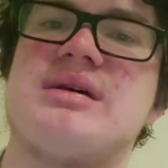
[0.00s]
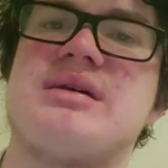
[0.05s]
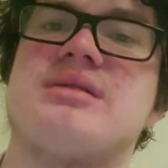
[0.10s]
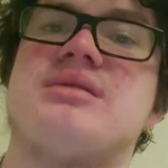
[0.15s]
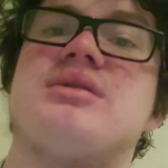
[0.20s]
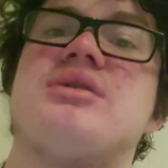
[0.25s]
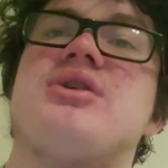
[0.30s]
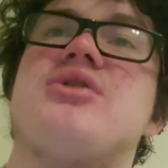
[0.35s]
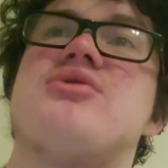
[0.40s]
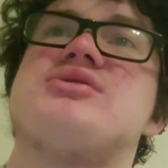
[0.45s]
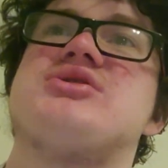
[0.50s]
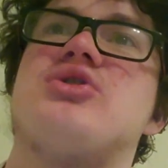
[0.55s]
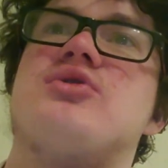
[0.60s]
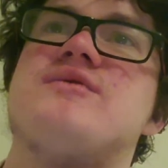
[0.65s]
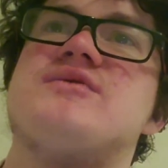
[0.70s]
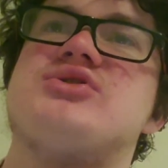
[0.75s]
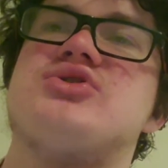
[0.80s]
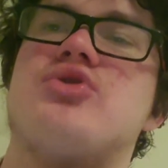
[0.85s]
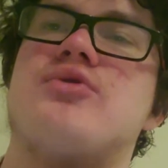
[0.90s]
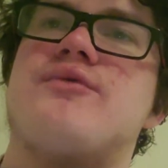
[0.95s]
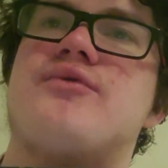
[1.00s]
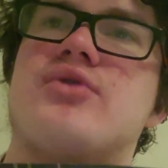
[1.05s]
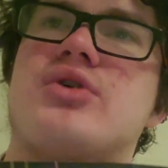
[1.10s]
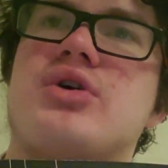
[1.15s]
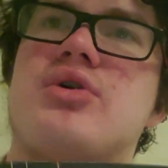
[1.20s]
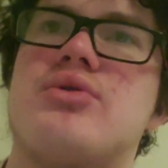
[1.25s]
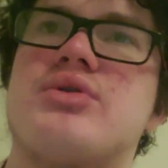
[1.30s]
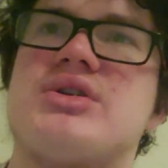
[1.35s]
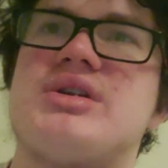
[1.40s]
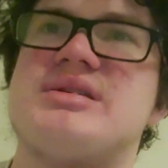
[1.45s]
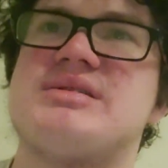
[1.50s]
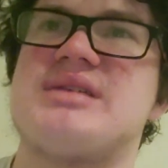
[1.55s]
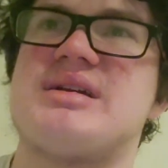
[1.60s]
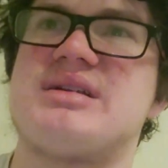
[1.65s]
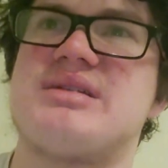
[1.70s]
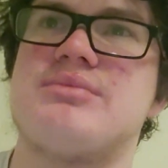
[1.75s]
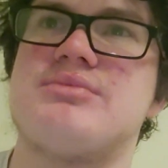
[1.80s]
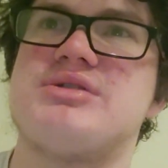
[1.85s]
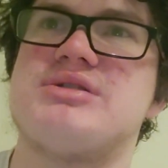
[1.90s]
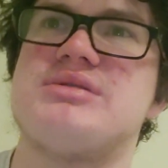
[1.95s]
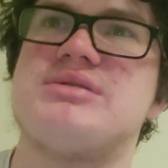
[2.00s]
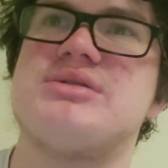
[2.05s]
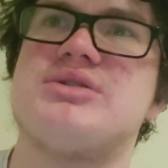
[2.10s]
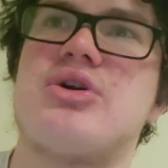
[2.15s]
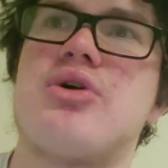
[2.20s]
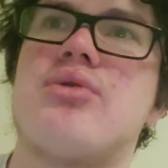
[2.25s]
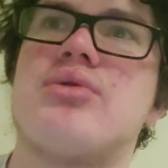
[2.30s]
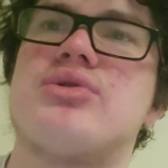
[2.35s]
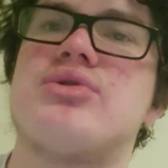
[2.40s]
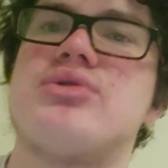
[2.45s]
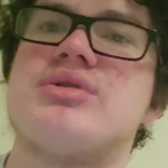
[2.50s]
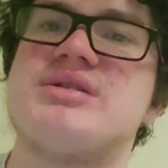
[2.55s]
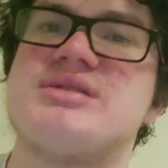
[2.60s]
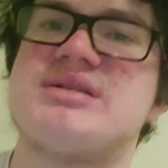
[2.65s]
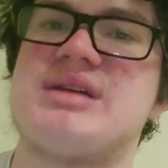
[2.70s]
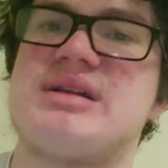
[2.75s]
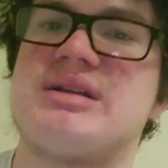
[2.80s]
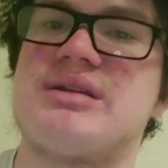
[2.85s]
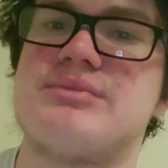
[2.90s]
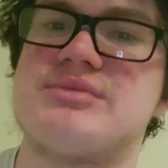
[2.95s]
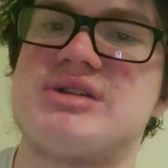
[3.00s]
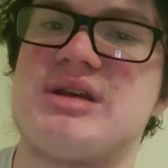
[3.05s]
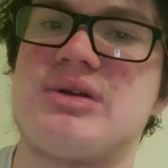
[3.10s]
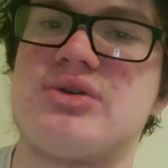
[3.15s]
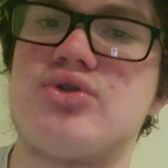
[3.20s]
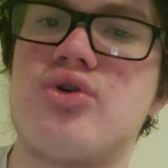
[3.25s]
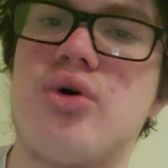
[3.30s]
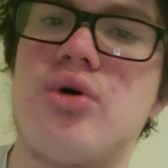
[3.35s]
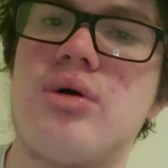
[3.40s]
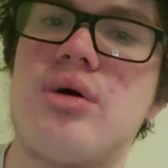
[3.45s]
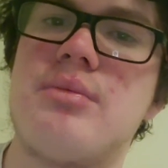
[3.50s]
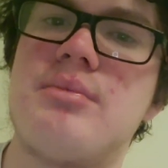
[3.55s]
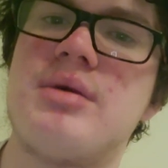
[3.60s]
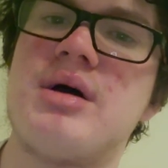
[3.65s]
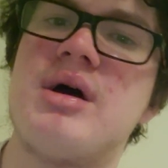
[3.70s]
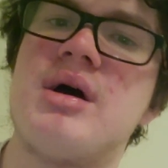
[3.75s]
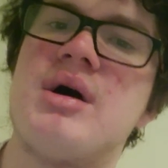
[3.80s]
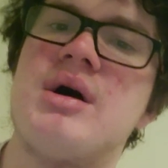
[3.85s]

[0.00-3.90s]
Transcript: Silver Surfer going through the Sanctum Sanctorum,